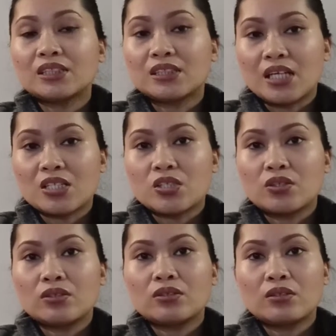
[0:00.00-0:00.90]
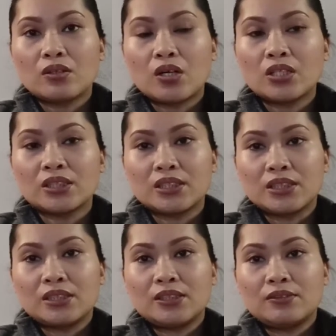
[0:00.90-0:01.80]
section
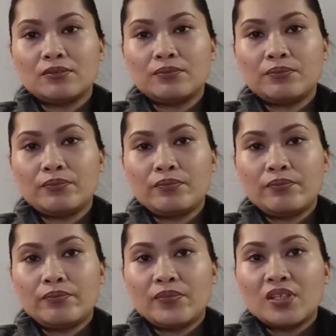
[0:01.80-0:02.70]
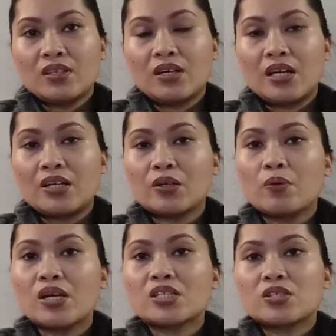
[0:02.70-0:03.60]
courses. Another
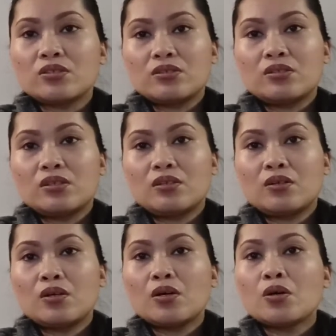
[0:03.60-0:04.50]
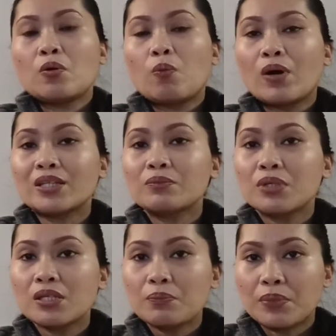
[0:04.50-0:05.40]
question: what
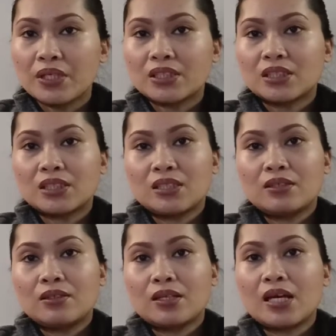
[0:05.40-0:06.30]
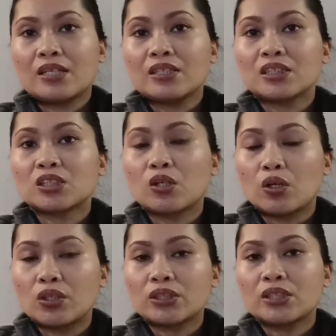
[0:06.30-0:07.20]
benefits can this
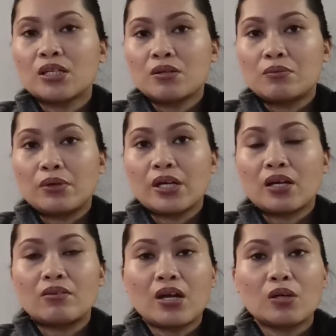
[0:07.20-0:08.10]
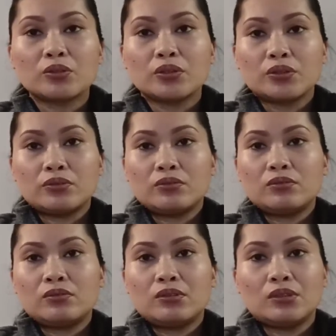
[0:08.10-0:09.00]
course bring around you?
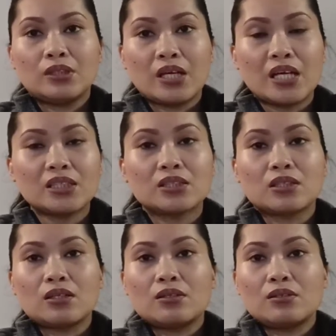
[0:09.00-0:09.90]
The answer: